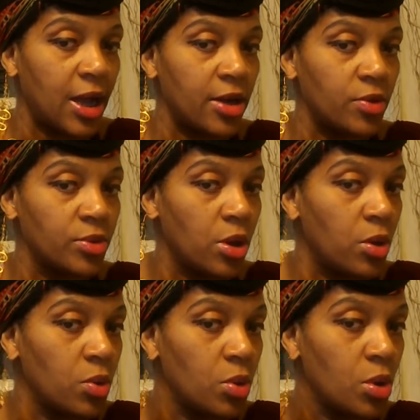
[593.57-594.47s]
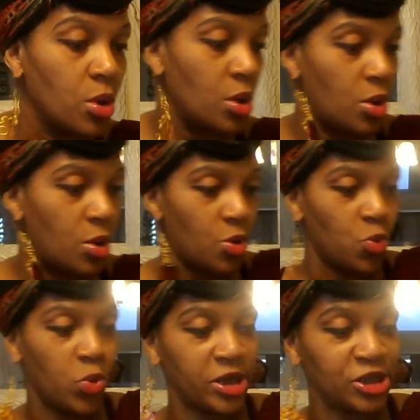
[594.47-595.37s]
I don't know
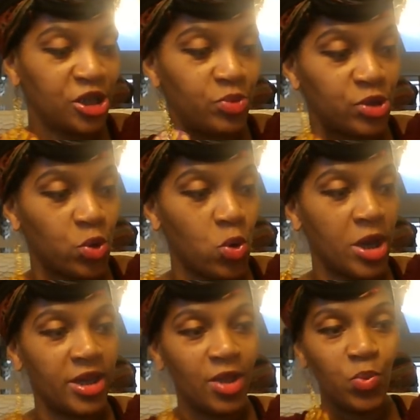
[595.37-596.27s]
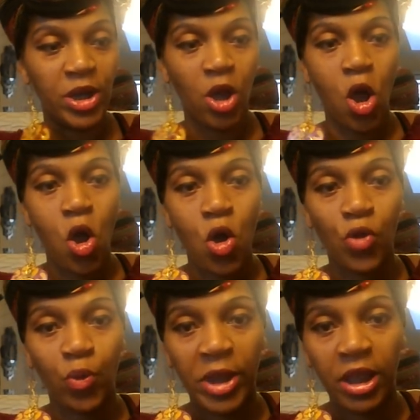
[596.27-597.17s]
where she was going, and it went
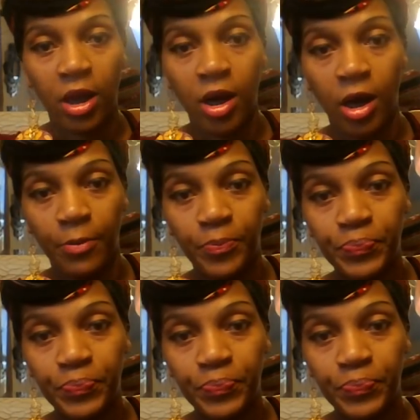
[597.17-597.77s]
all the way up.